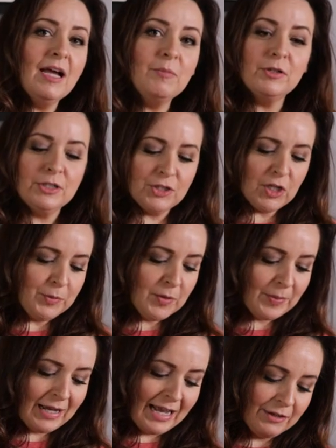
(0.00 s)
I'm going to chop
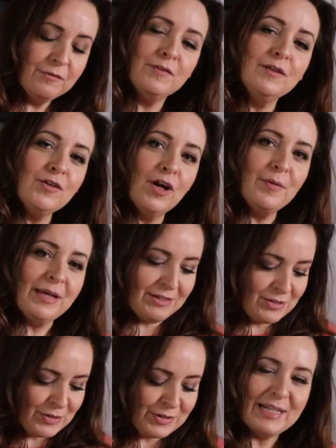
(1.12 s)
up a handful of
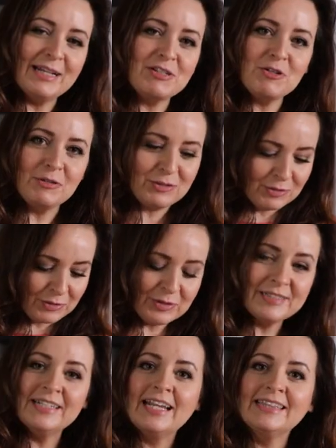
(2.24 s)
coriander or cilantro
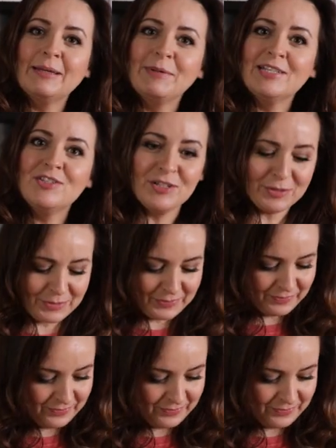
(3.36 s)
stalks and add them in too.